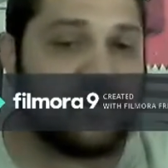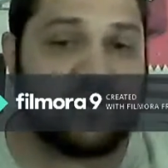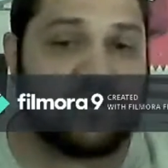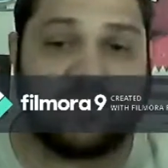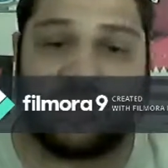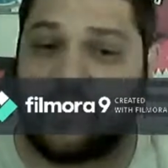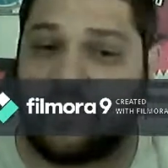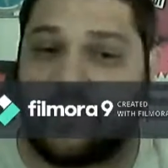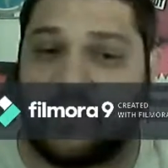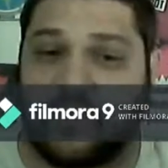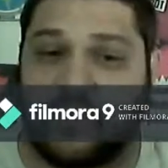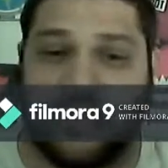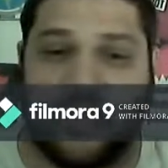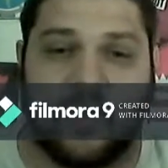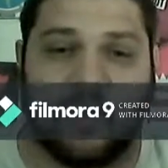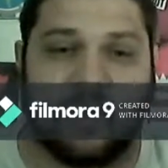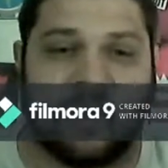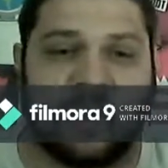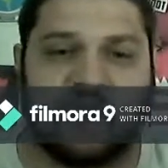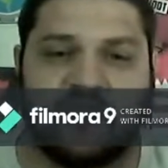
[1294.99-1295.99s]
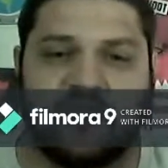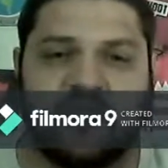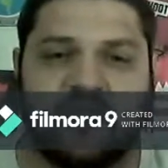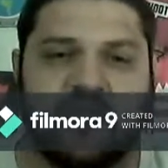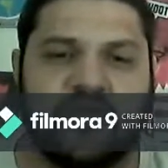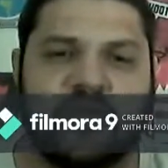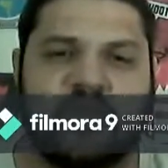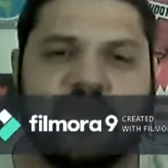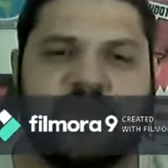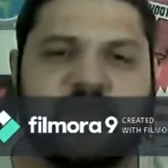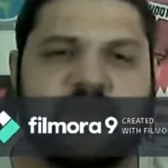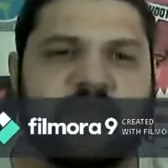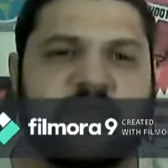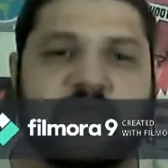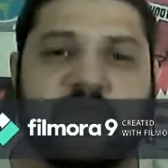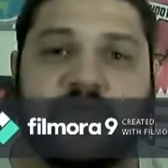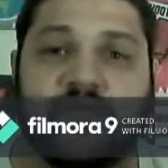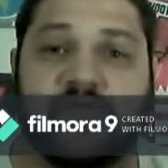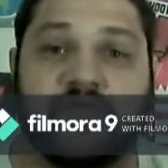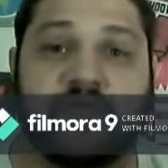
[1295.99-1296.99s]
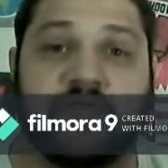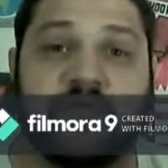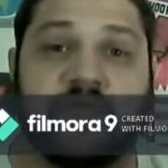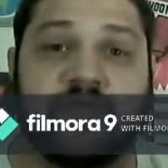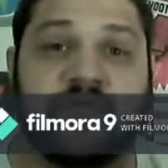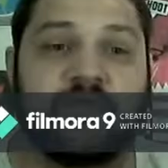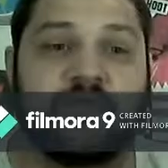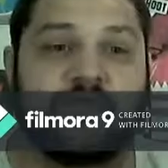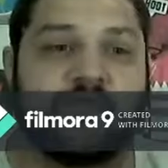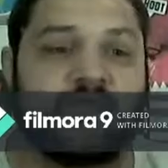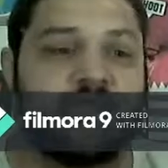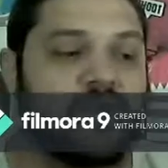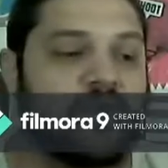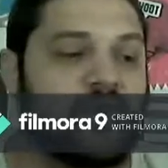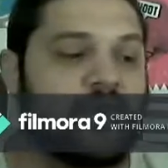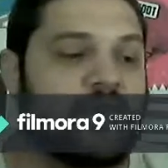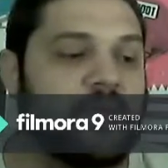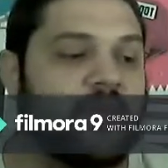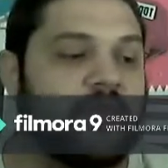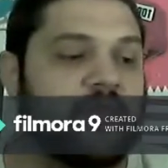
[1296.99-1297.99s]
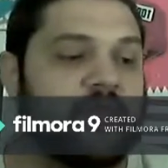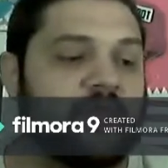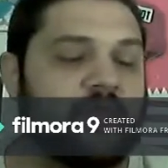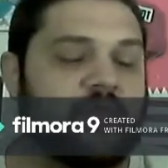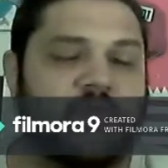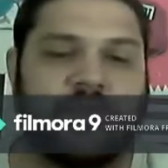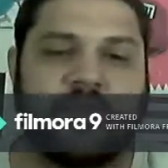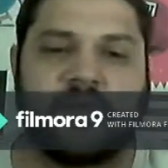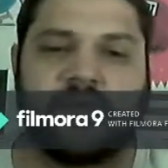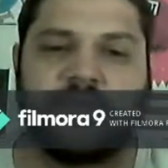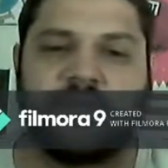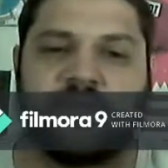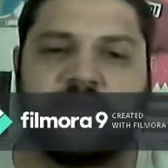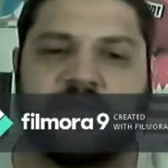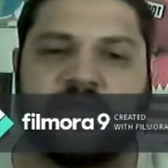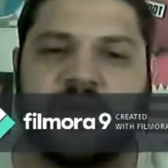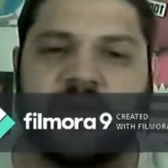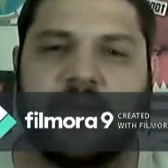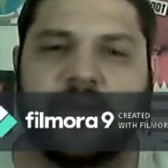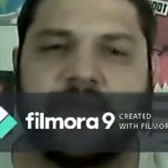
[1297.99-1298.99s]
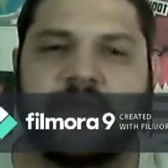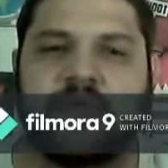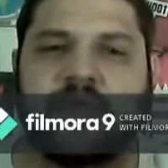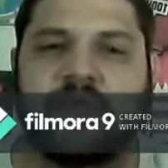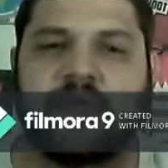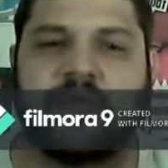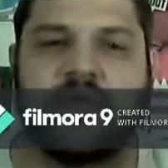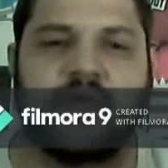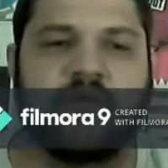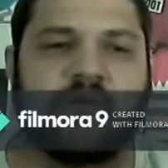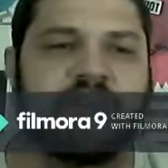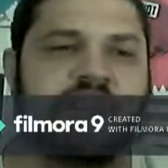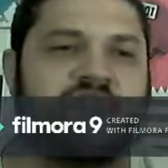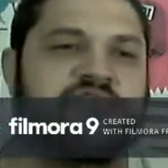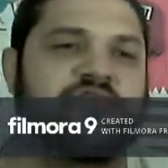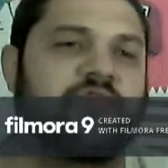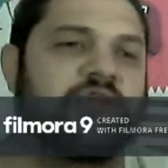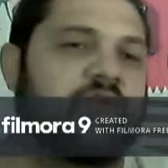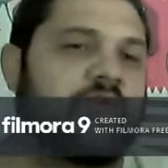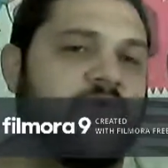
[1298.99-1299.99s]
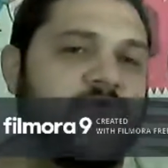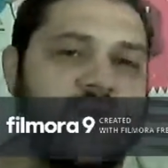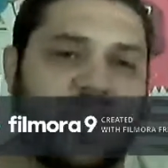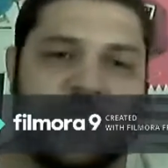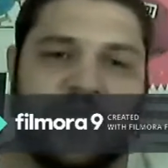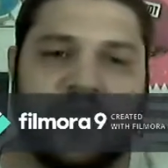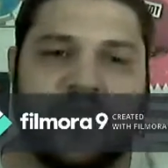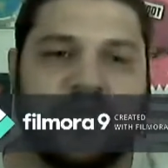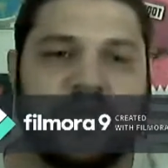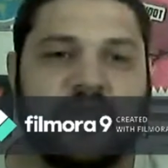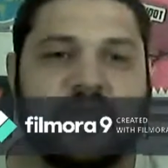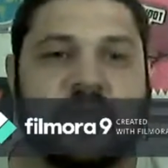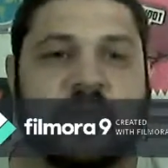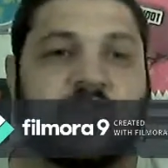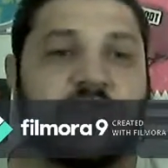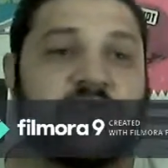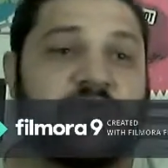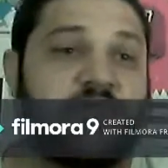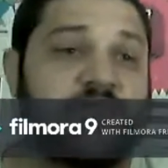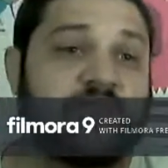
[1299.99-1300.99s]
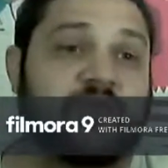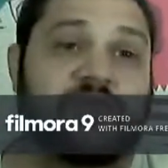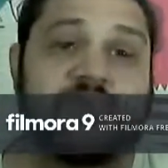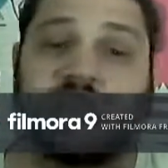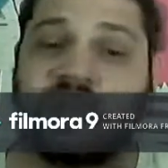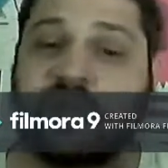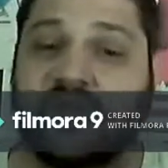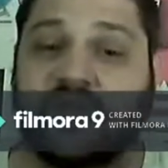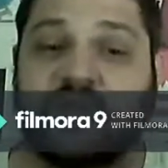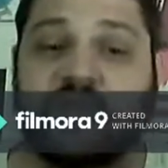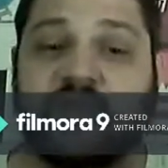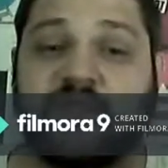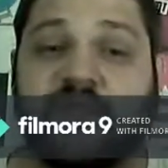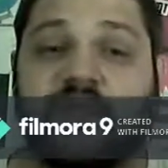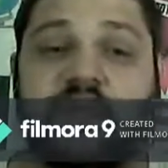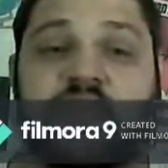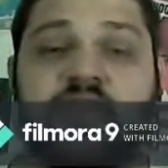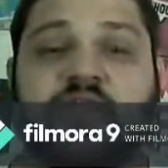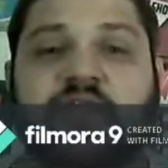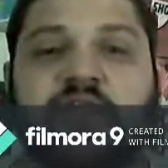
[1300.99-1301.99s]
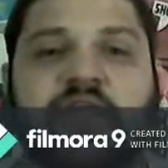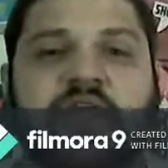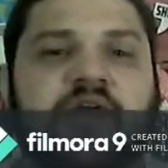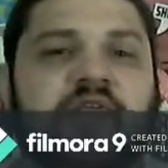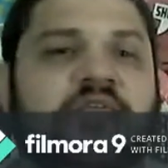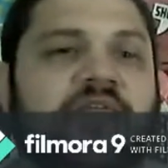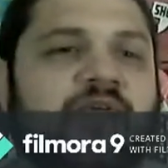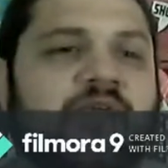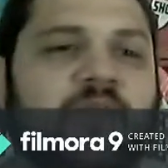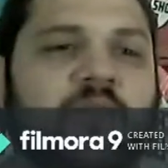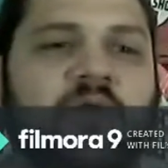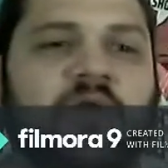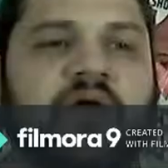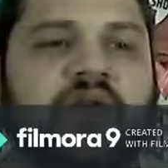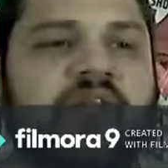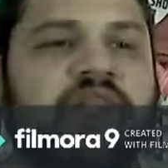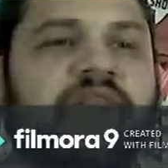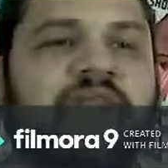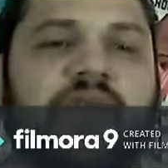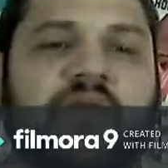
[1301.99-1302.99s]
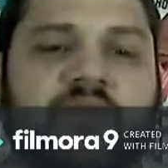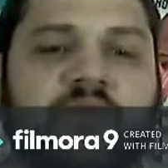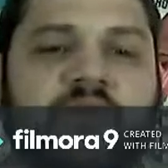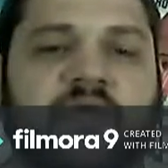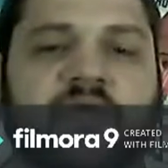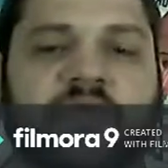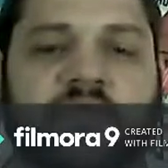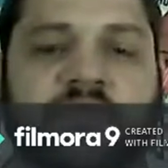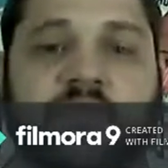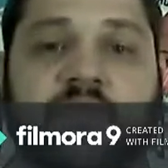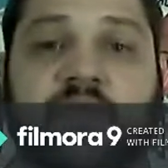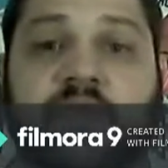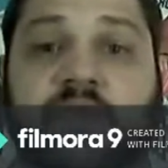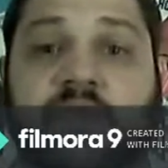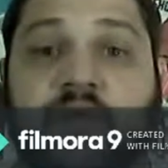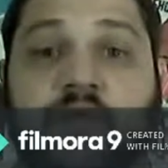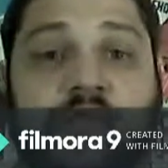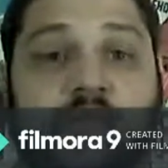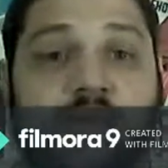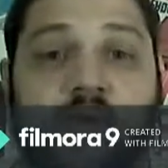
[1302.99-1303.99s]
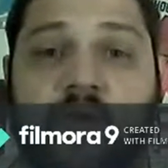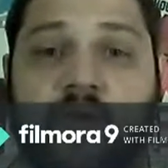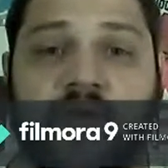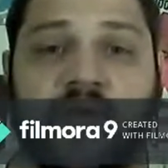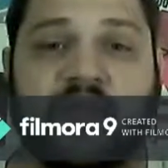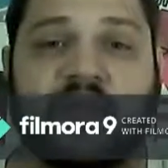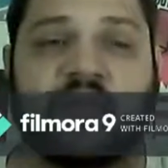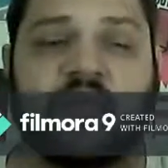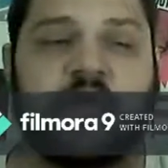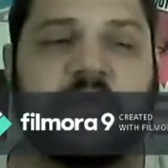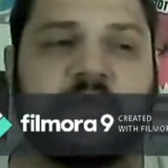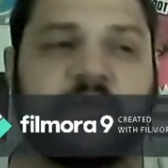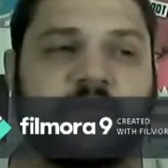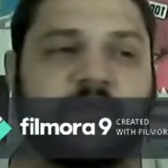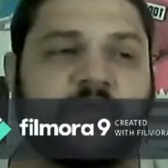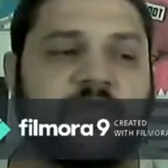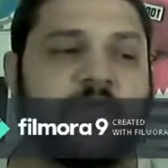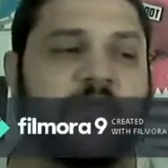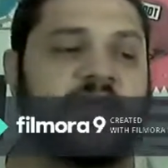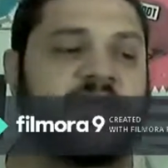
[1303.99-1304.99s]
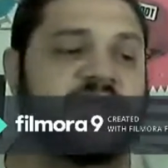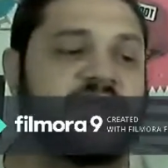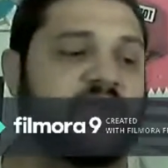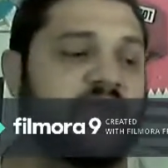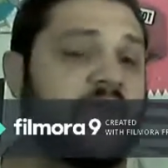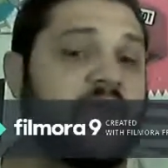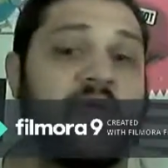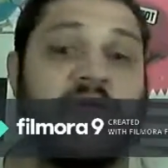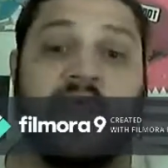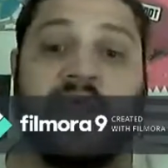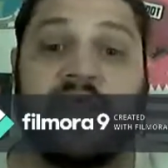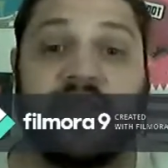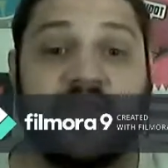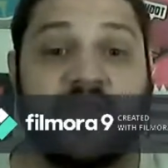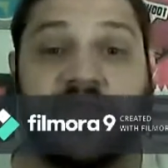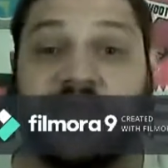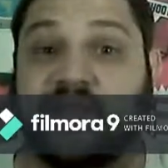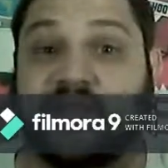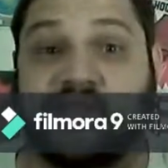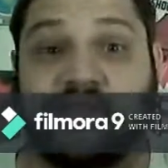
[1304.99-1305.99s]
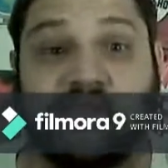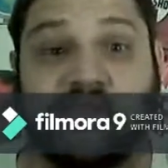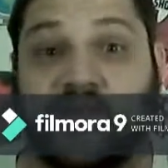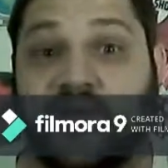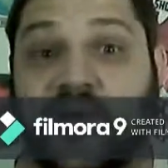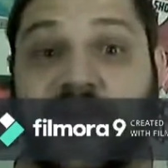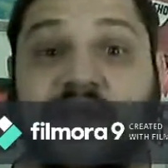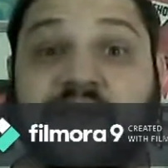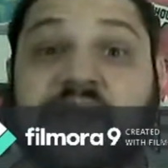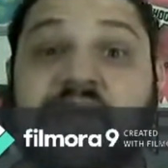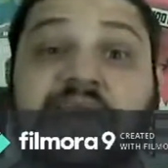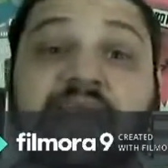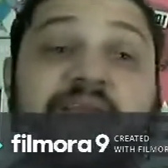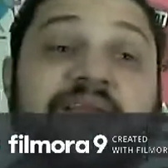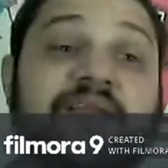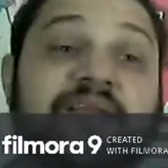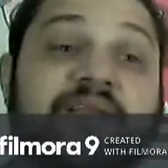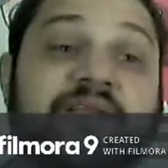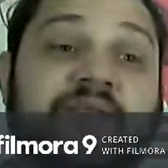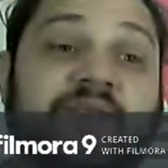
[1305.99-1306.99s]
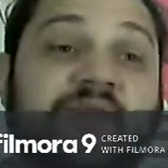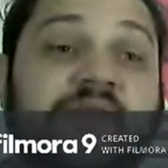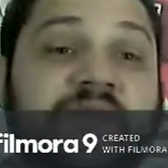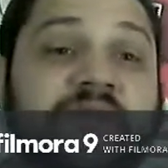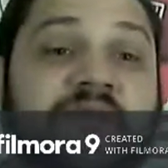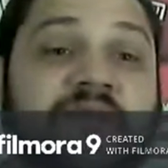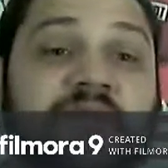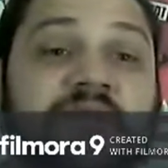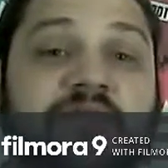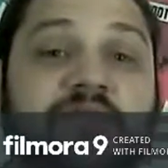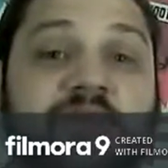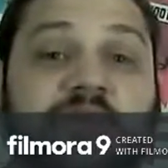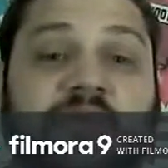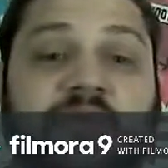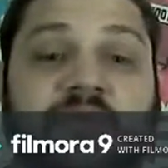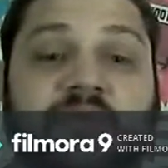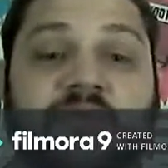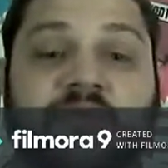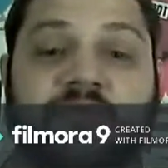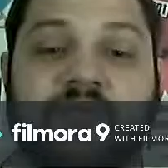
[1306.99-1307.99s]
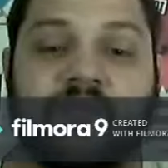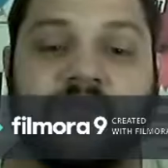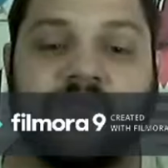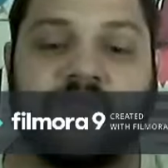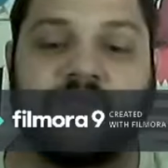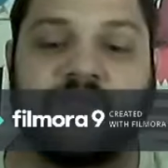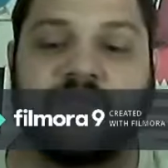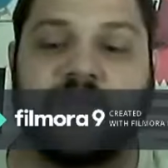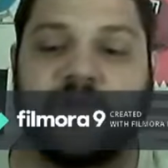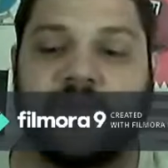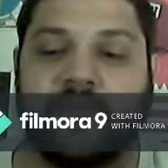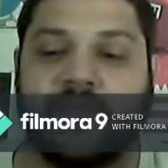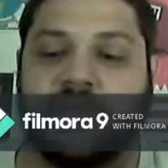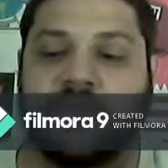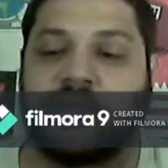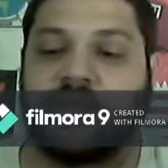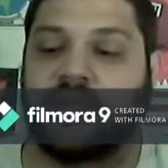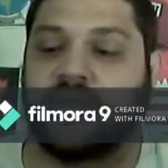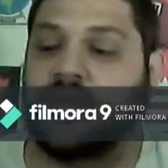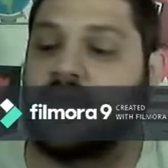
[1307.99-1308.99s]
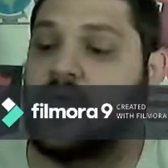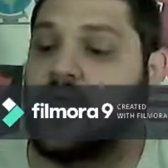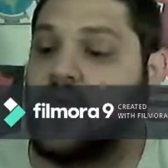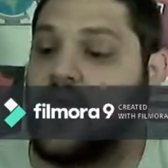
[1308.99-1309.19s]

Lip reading: So I'm here for you if you want me to be your VIPKID coach, or there's also tons of other videos you can watch. That all kinds of helpful information. That's what I did, to get started with VIPKID.